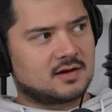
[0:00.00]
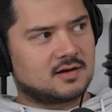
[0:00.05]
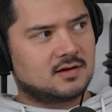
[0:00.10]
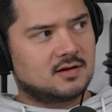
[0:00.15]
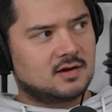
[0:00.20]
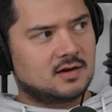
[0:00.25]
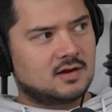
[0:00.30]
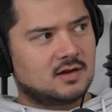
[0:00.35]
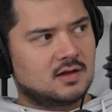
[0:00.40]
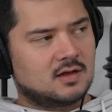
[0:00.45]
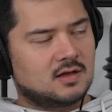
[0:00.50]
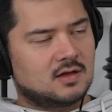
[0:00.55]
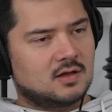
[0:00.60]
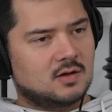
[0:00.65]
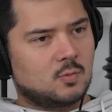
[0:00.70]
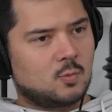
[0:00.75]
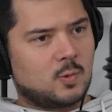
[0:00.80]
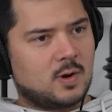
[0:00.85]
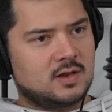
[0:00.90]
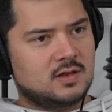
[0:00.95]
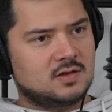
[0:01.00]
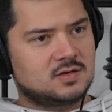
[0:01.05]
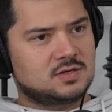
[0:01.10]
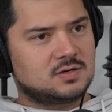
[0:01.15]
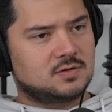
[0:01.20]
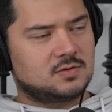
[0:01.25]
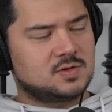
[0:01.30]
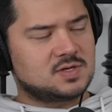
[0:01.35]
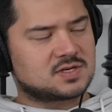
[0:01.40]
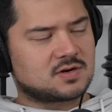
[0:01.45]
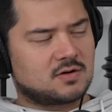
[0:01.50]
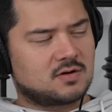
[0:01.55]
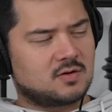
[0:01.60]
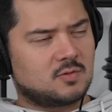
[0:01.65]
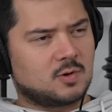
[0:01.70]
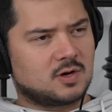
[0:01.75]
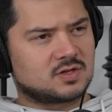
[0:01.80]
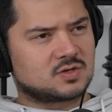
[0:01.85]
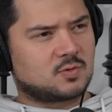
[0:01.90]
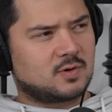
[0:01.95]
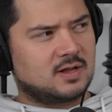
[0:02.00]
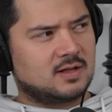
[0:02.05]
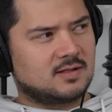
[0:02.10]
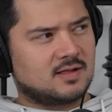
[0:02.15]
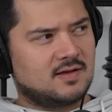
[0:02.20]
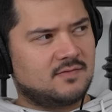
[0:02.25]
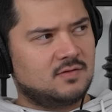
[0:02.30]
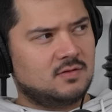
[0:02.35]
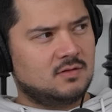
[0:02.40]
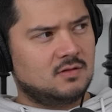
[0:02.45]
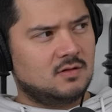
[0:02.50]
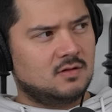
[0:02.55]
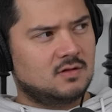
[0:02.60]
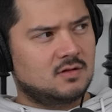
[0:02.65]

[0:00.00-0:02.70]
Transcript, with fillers: 10, yeah, yeah, yeah. When did you, you started what, 2011?